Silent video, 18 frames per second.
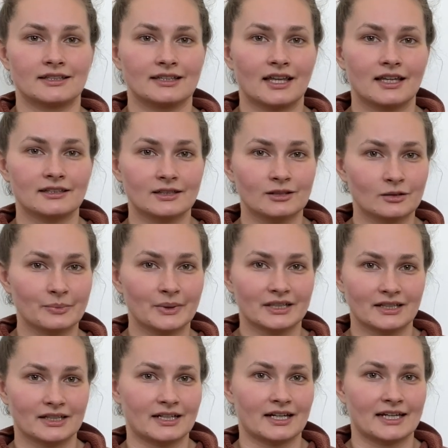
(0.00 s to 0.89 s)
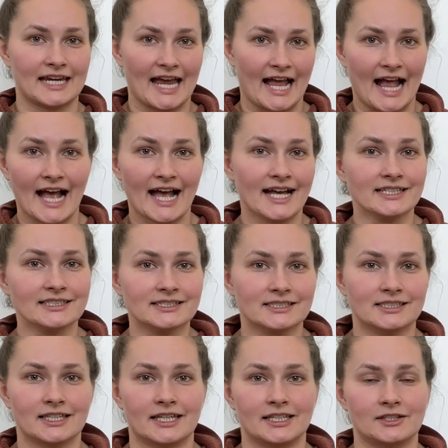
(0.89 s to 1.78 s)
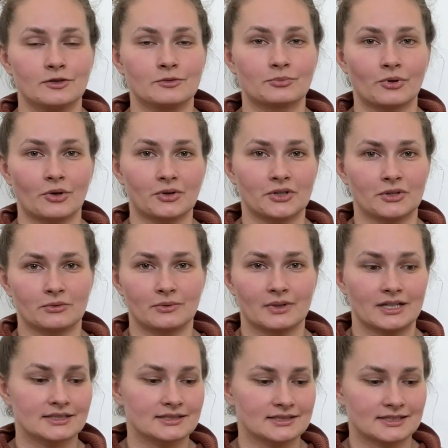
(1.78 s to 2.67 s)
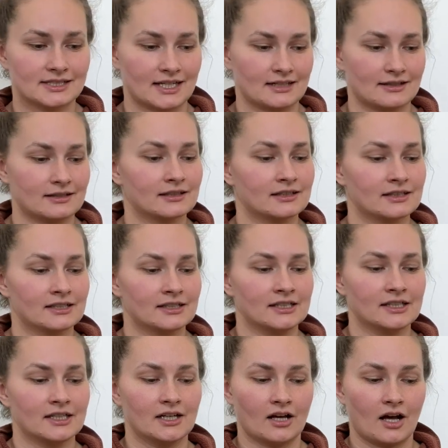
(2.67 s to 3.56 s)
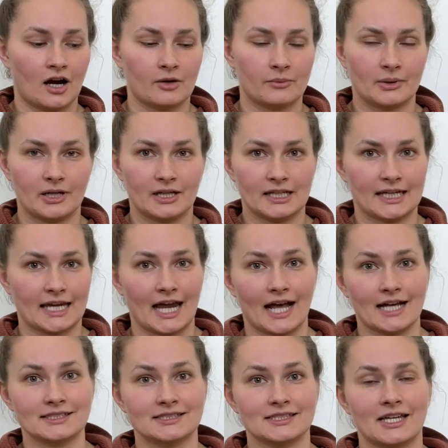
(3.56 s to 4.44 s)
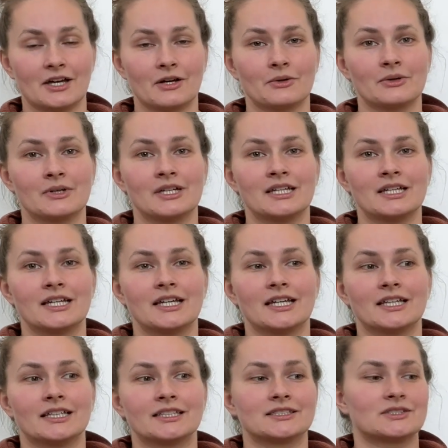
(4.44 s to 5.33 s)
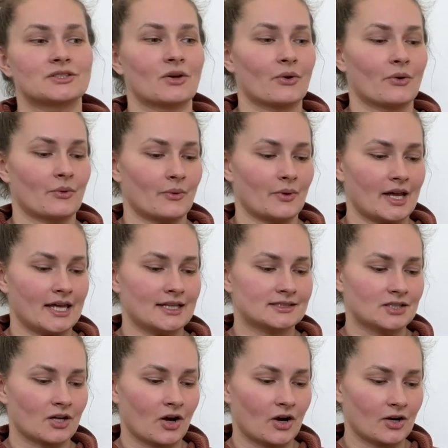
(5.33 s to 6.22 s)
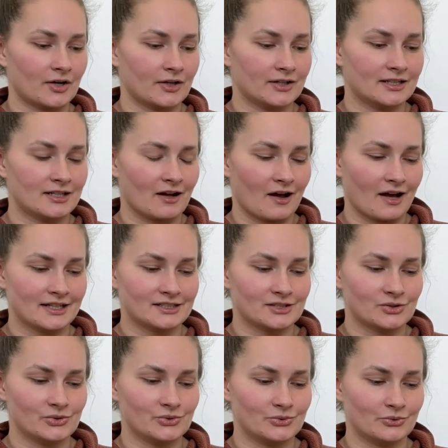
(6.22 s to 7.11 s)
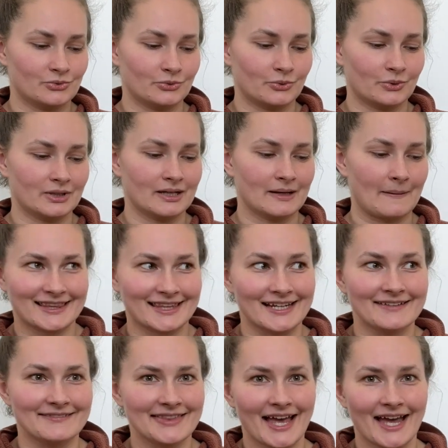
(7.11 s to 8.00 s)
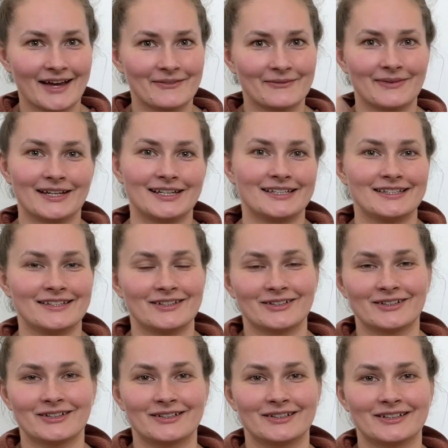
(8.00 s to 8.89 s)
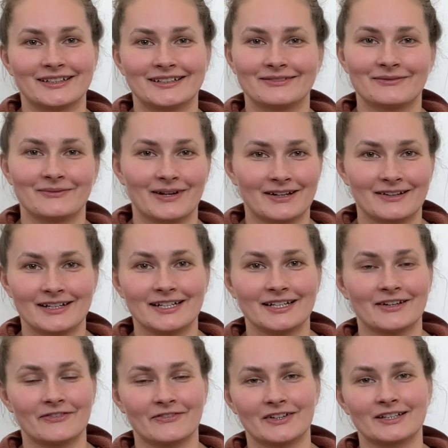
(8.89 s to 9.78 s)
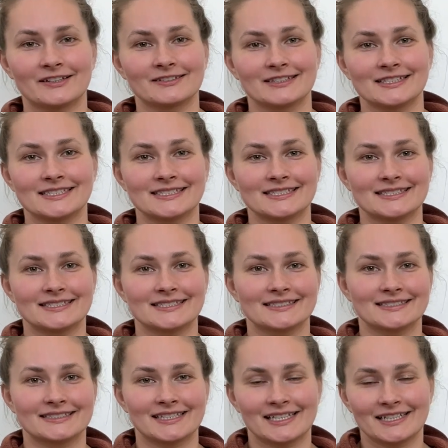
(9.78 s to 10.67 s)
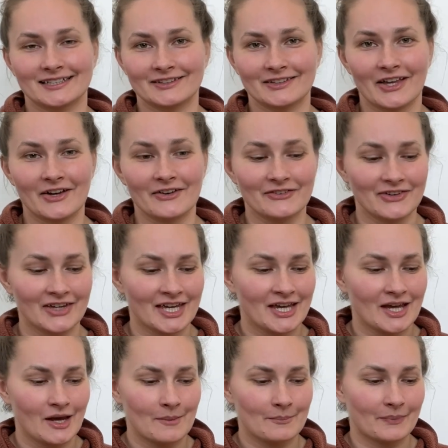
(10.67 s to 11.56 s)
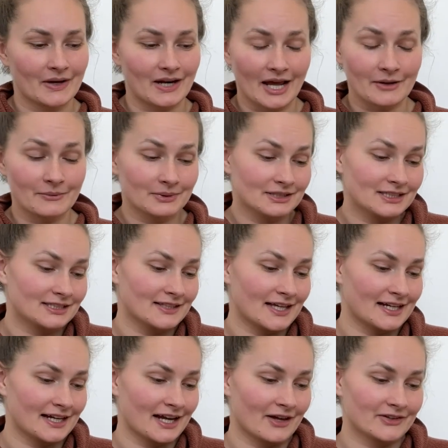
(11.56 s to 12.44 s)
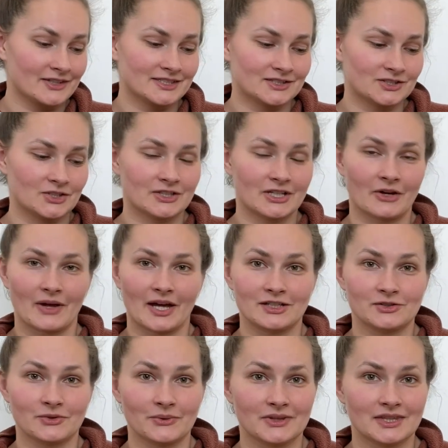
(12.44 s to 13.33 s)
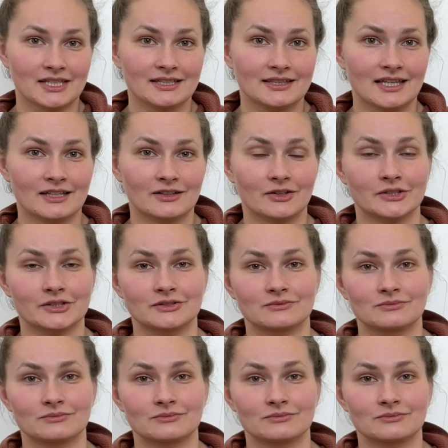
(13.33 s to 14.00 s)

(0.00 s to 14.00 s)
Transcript: a little bit like a cast, like you broke your wrist and are wearing a cast now. So it's hard not to think of that when you're wearing a fingerless glove. But I really like how these turned out. I don't think they look